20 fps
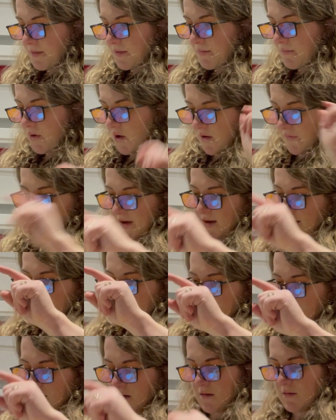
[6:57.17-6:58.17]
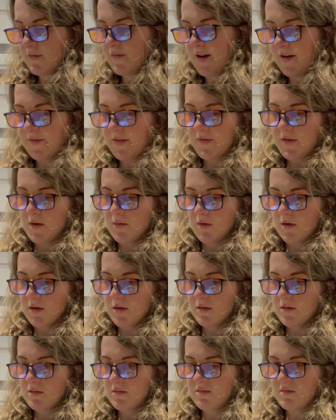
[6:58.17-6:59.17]
Perfect. Oh, 551.
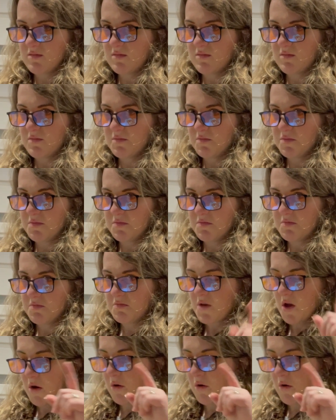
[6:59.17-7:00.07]
No,